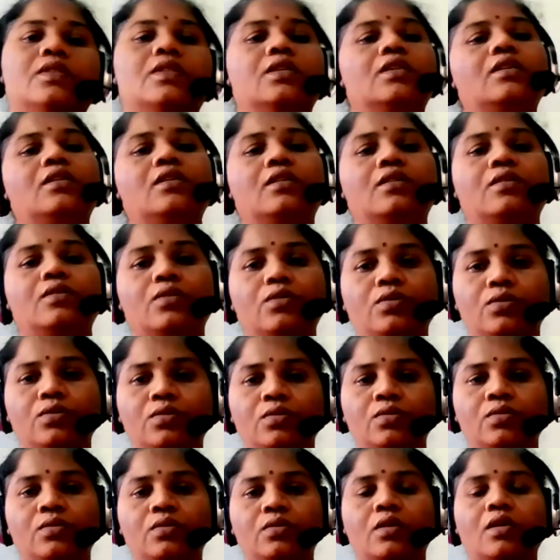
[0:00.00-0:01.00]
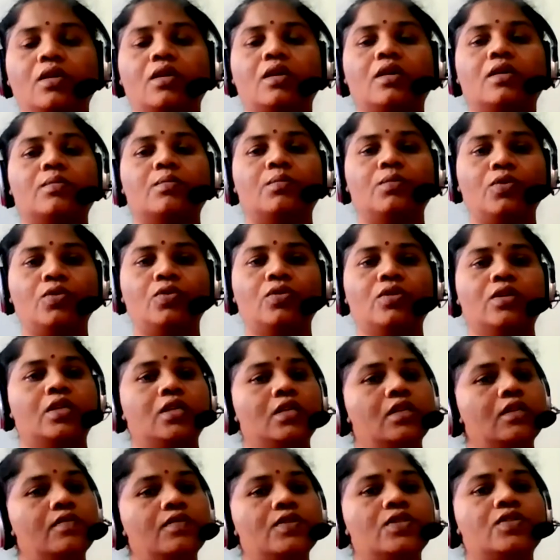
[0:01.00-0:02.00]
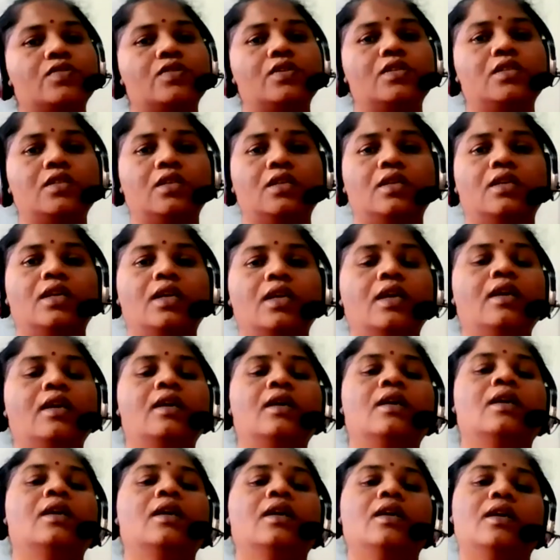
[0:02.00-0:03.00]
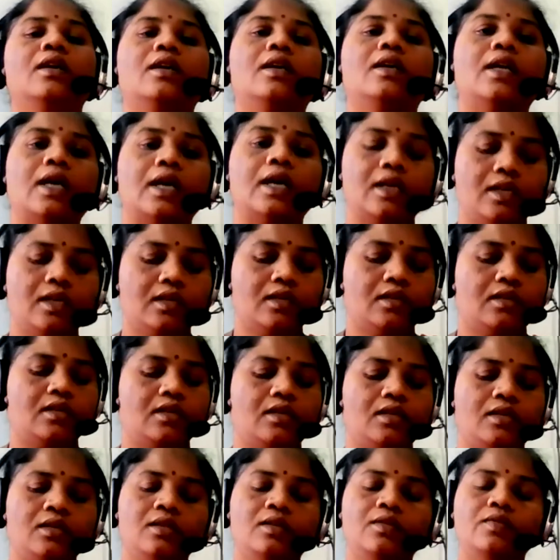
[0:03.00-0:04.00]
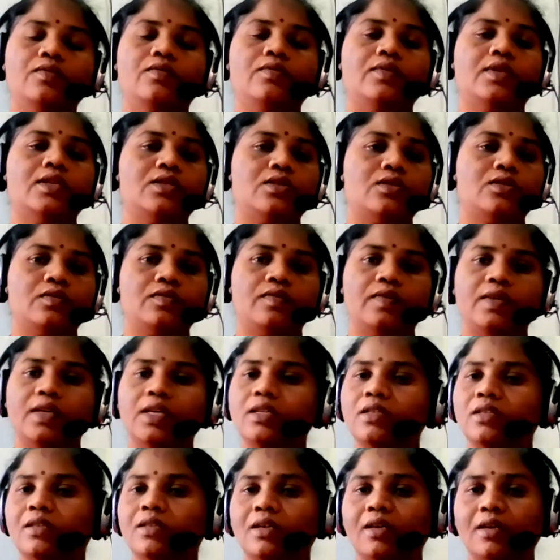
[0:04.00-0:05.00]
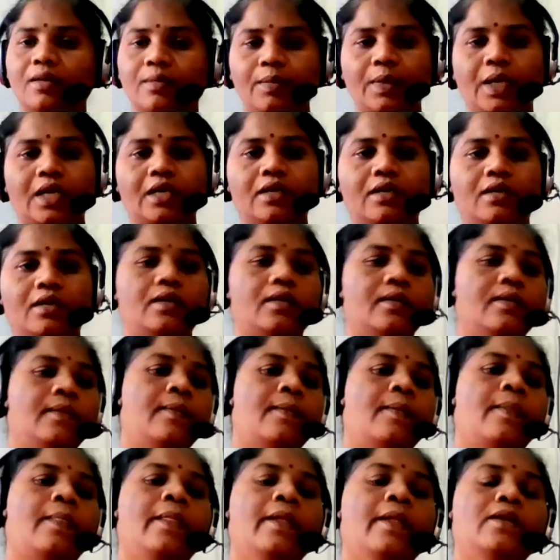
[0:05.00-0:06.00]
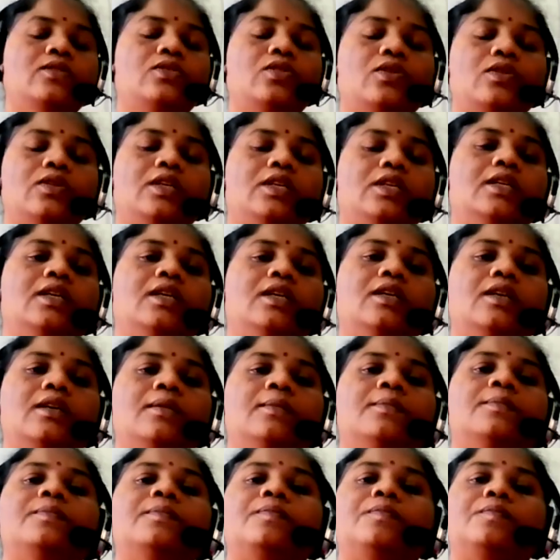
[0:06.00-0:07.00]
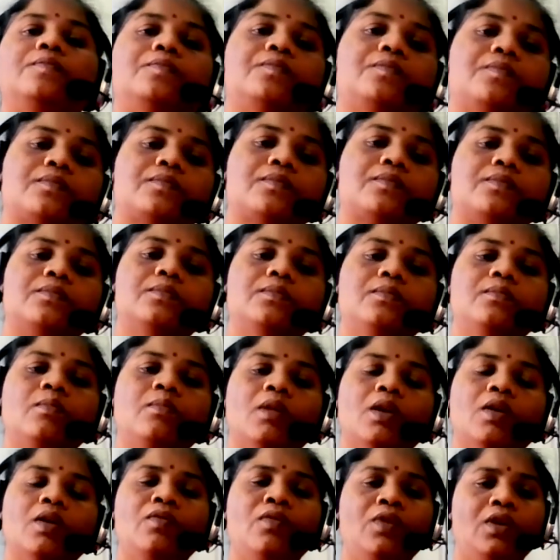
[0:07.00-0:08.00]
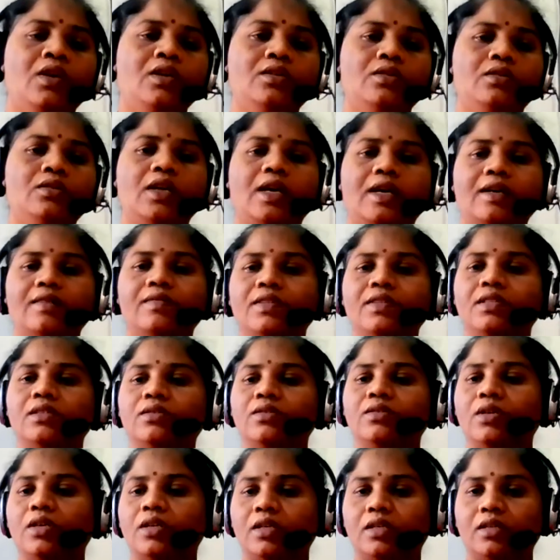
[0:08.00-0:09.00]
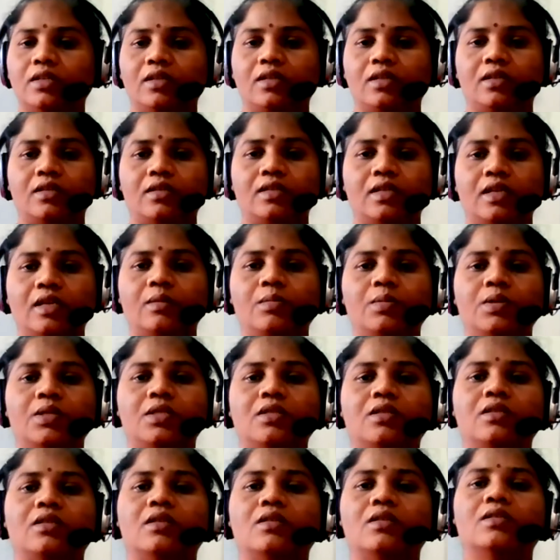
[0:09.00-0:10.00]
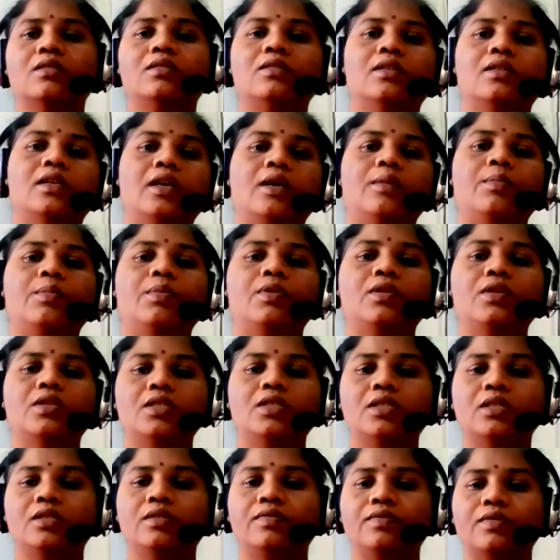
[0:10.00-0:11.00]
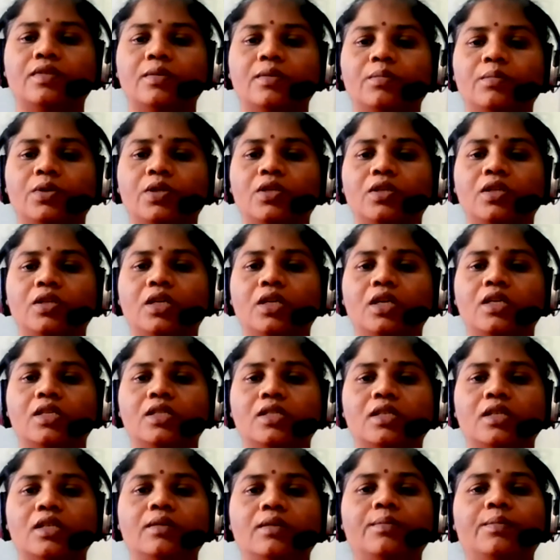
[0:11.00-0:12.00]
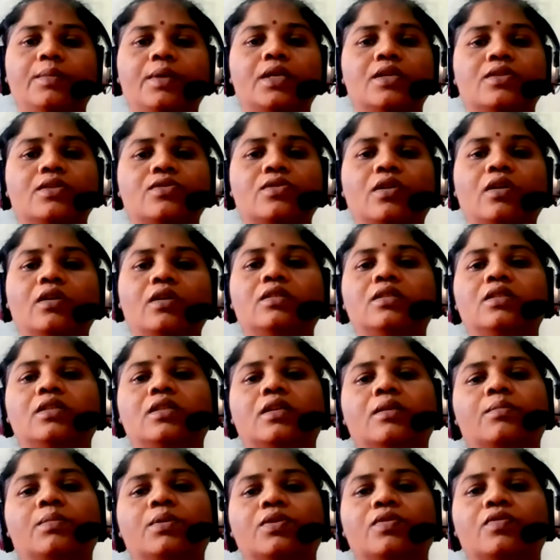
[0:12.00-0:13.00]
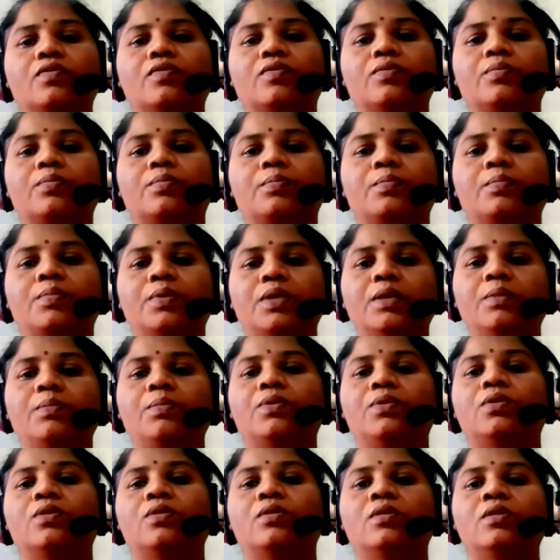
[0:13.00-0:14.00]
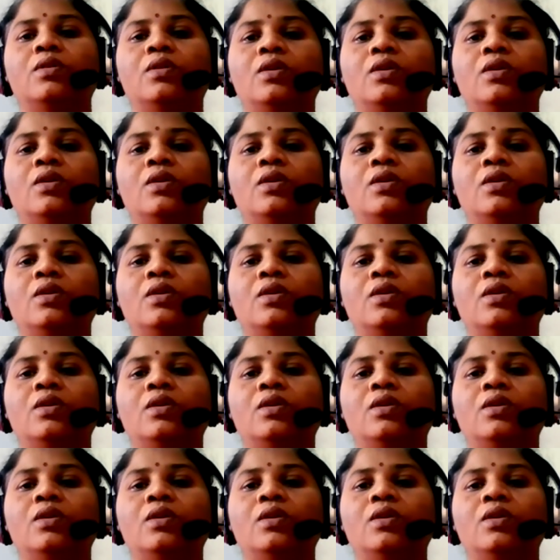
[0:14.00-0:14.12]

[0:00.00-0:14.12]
the two or more individuals in a direct face-to-face manner. So here what you have in your syllabus is the typology of communication based on the number of people